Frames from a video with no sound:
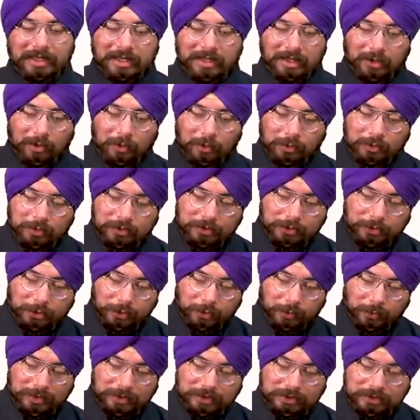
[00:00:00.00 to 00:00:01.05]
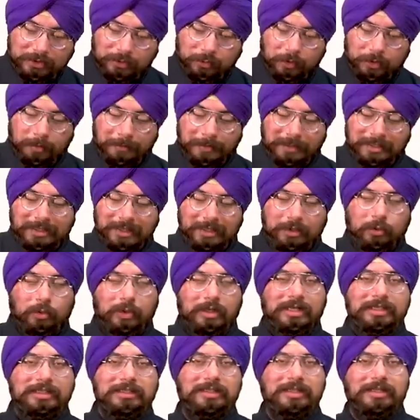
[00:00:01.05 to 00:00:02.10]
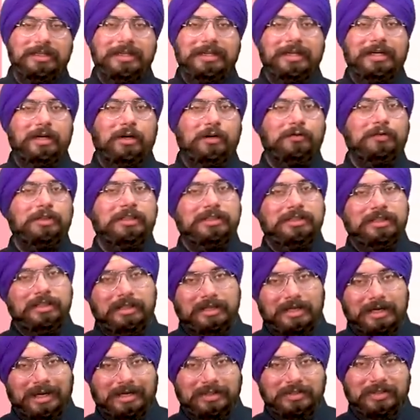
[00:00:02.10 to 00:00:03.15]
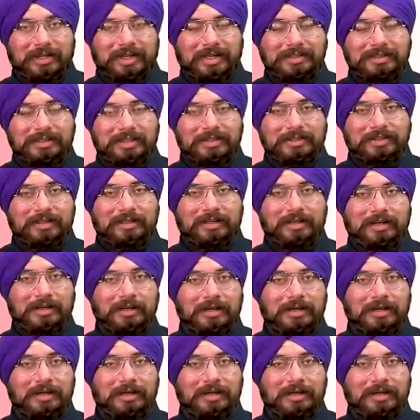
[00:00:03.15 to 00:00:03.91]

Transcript: Now, your question would be that what is the need of this internationalization?